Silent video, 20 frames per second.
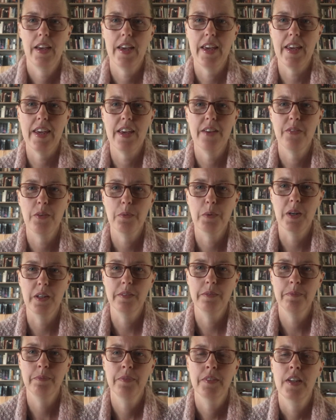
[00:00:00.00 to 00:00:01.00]
Hey everyone,
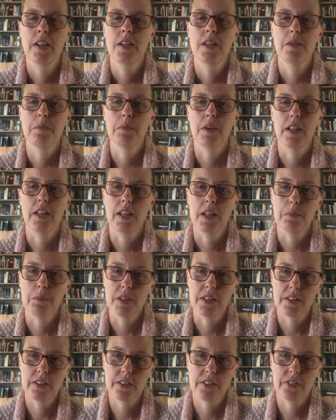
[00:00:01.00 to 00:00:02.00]
my name
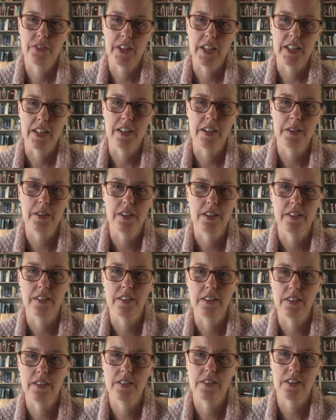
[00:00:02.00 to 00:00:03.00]
is Frida and
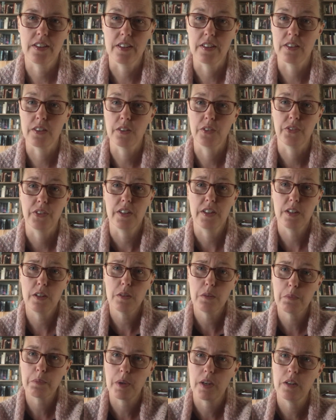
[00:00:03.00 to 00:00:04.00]
this is a
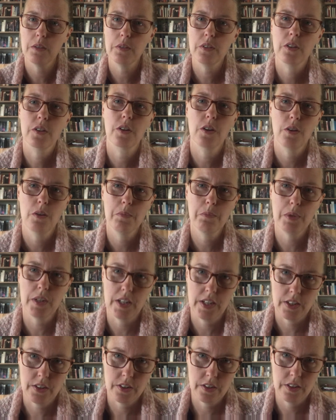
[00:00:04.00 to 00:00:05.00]
video about
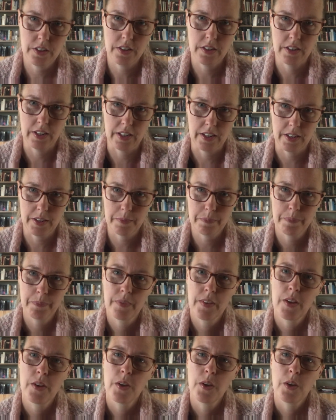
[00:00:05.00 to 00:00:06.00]
combination knitting,
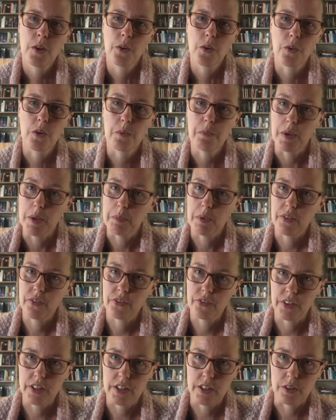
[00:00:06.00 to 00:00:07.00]
or maybe
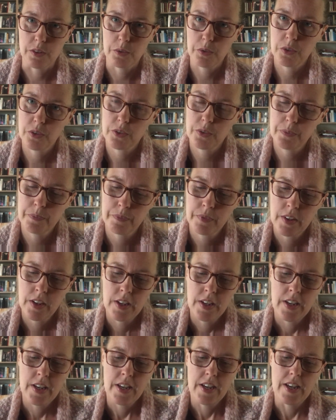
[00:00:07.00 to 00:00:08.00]
videos.
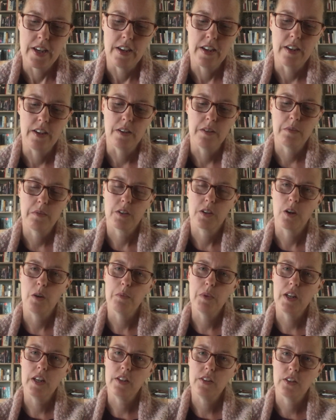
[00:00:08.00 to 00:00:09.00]

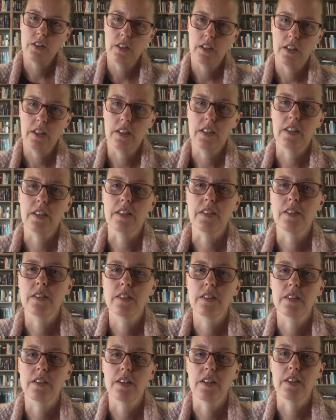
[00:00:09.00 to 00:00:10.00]
Combination knitting
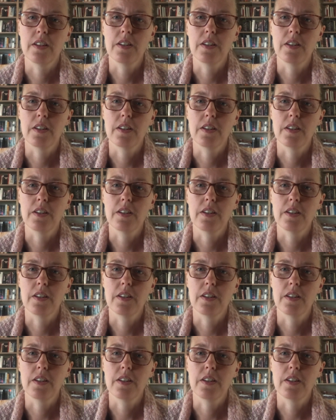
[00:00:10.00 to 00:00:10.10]
is